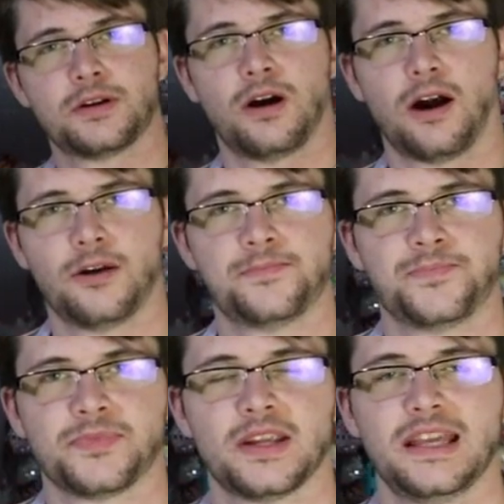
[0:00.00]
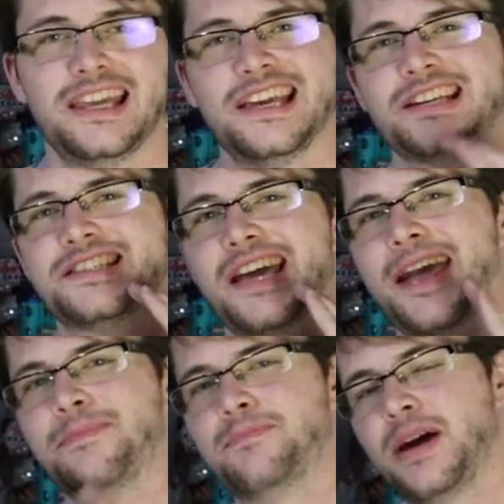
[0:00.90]
card is
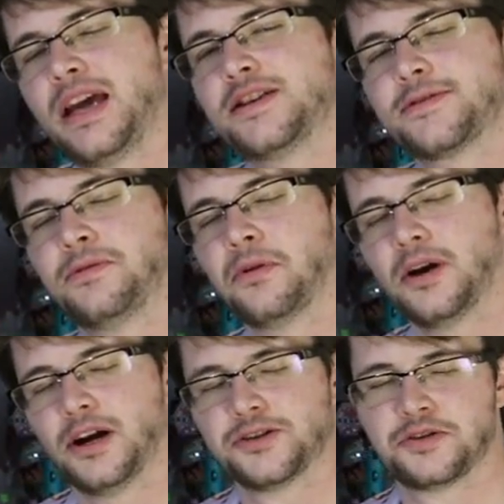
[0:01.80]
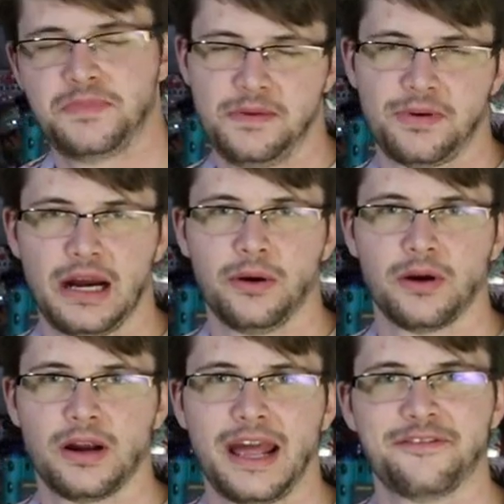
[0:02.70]
a base 400 beat
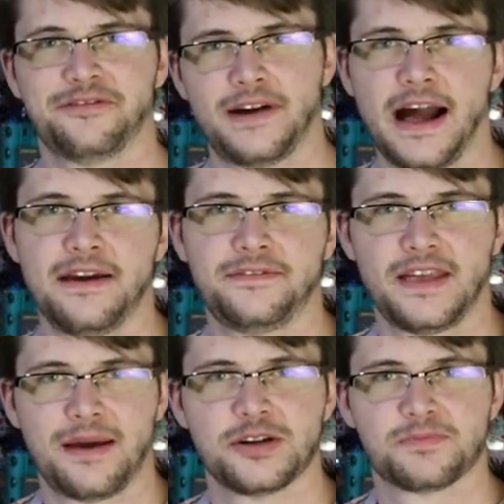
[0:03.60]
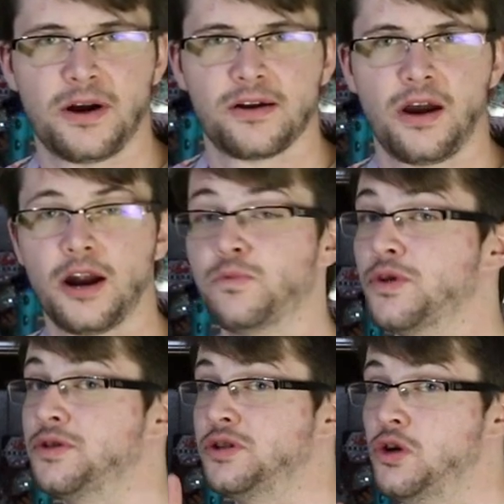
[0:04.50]
power and 5 damage Bakugan
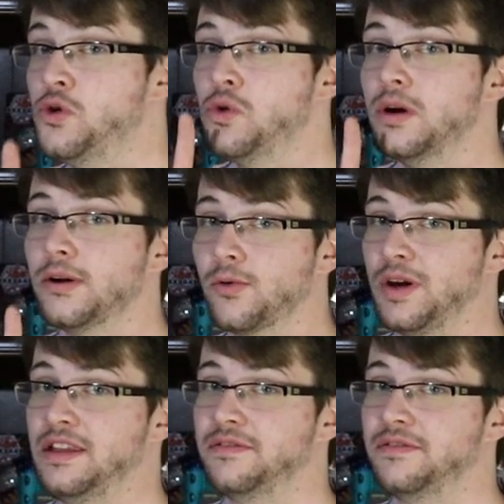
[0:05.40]
with 2 green